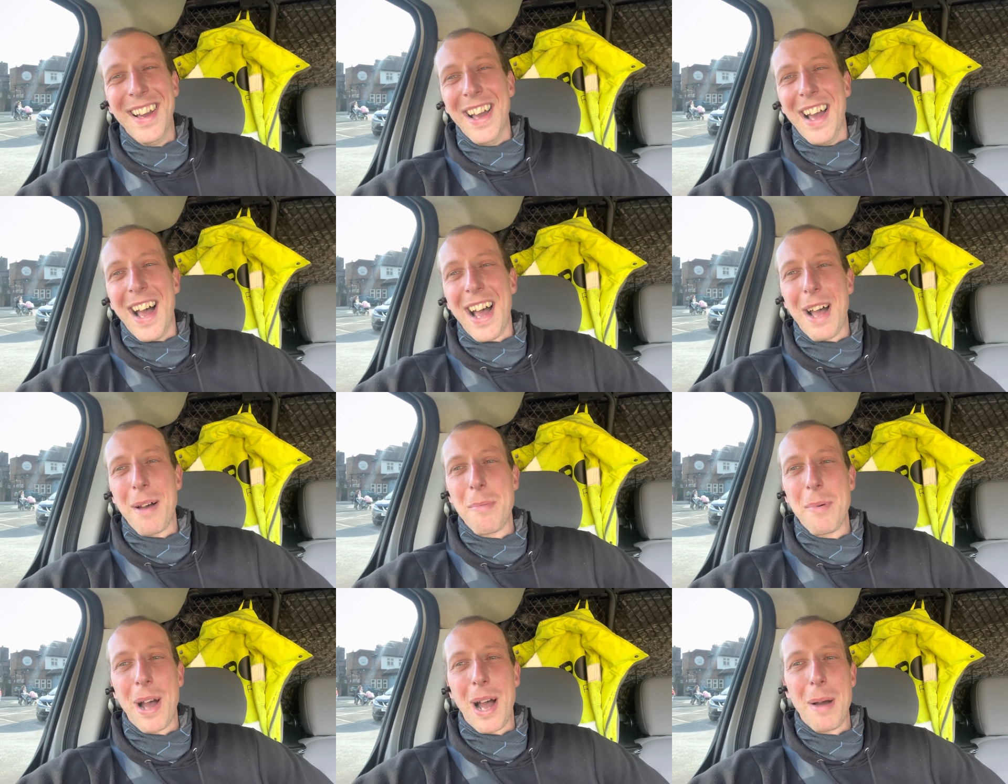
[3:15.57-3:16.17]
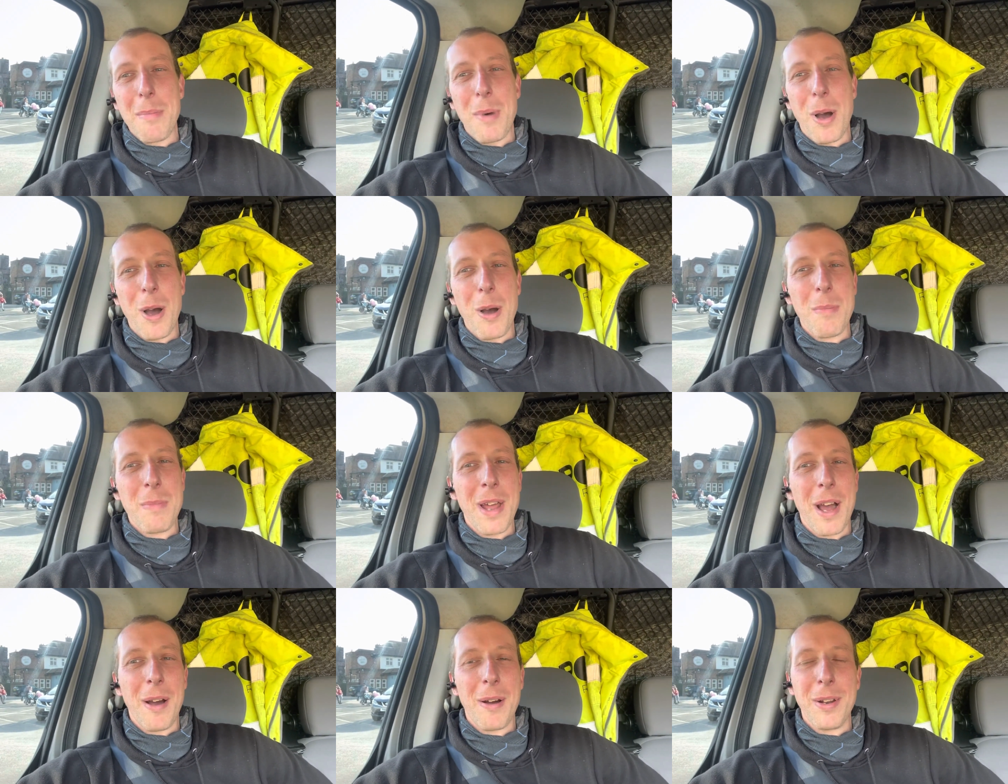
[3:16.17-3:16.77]
I'm
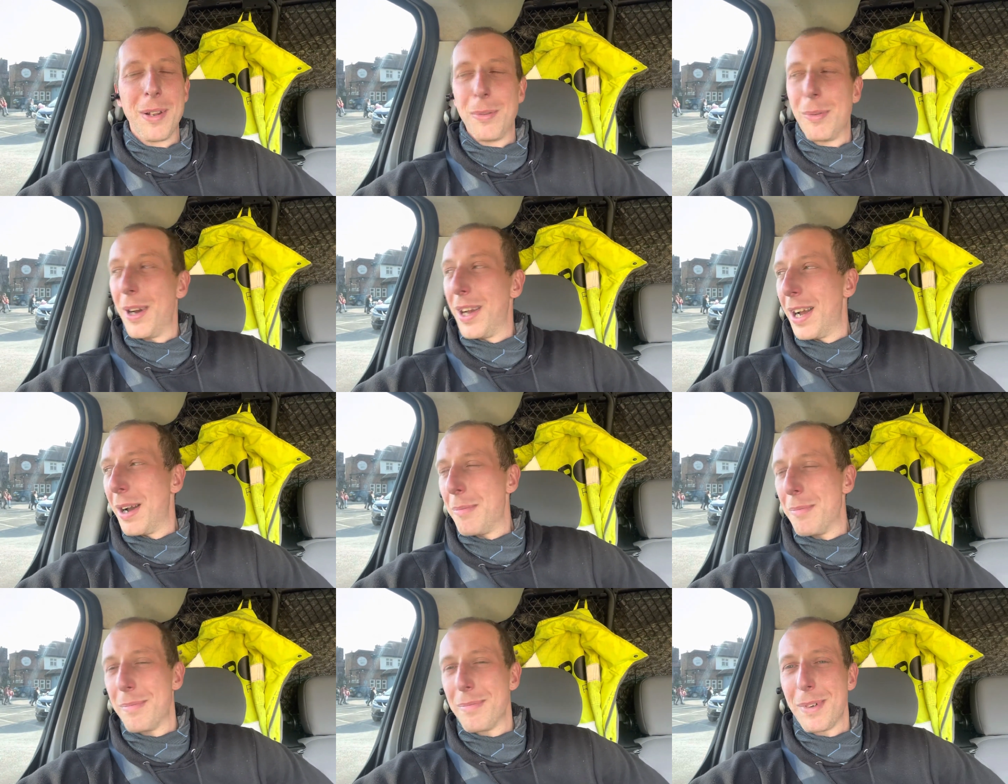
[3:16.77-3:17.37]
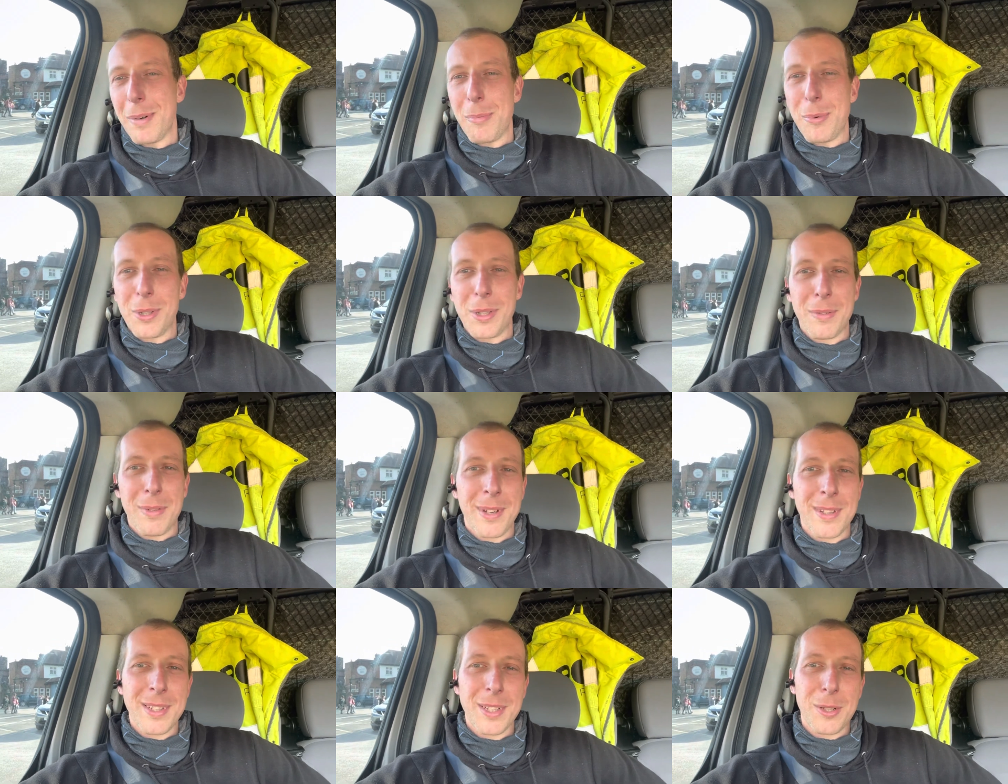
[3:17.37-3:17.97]
home now anyway. I'm only
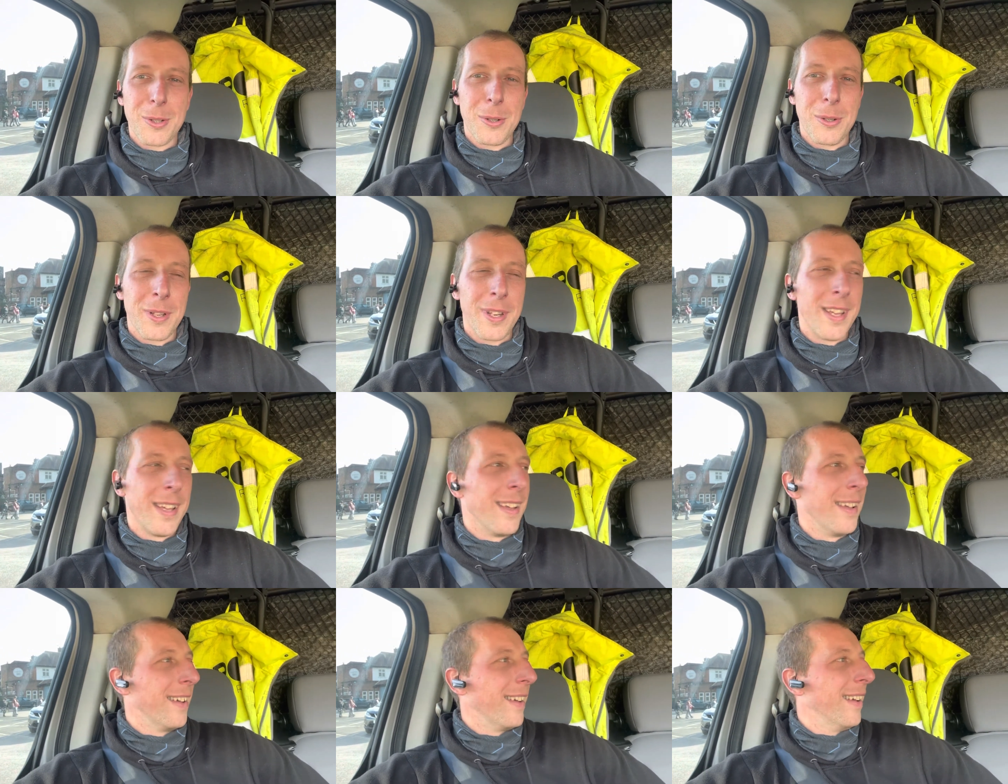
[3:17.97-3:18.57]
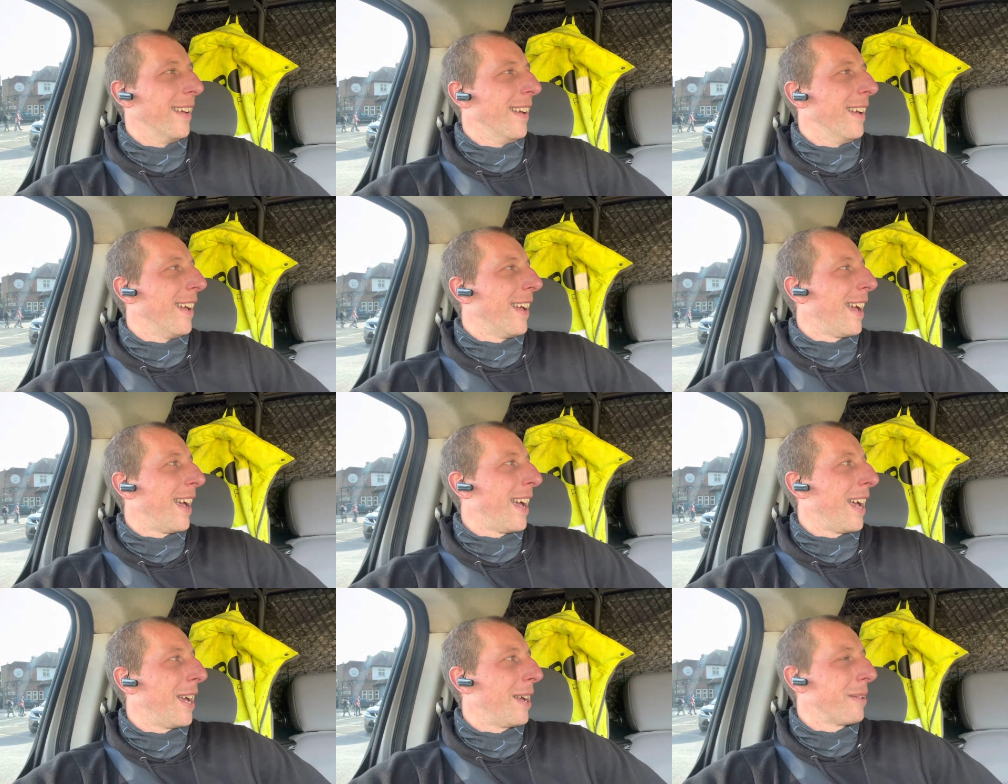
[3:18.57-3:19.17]
around the corner,
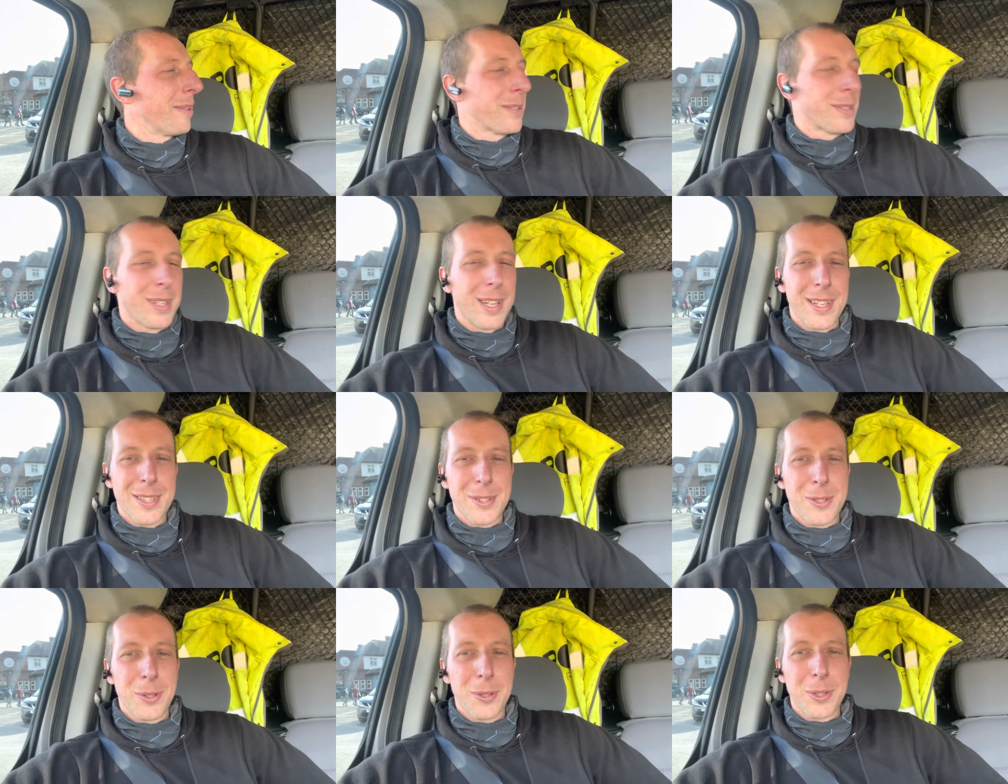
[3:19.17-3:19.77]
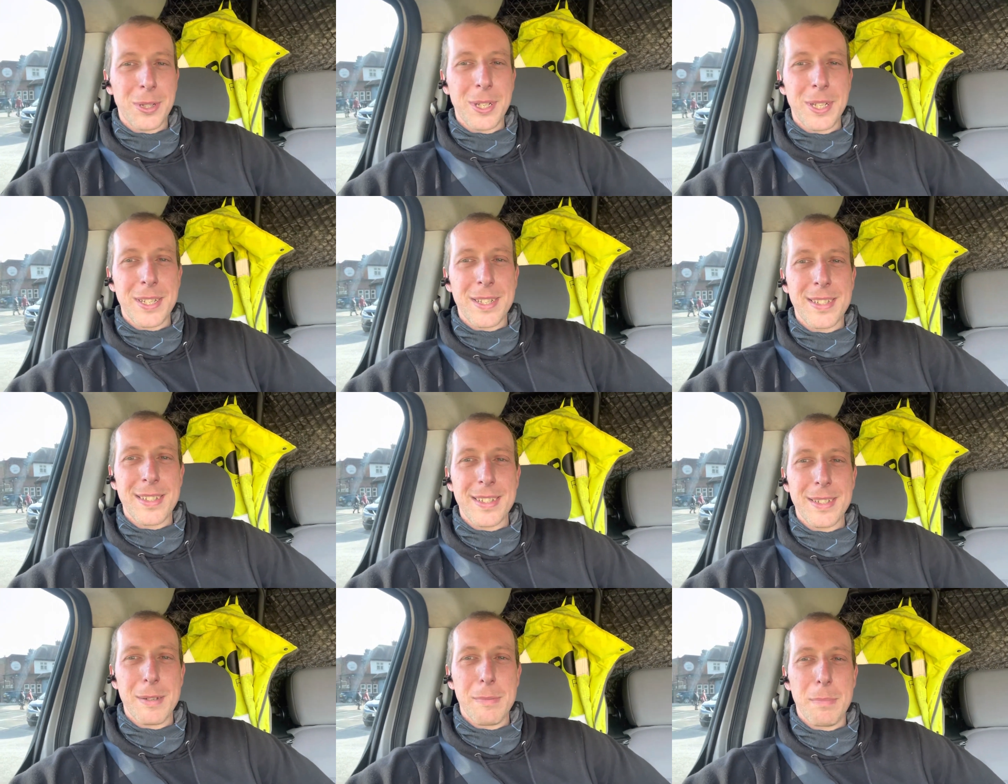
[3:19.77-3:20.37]
so that's all good.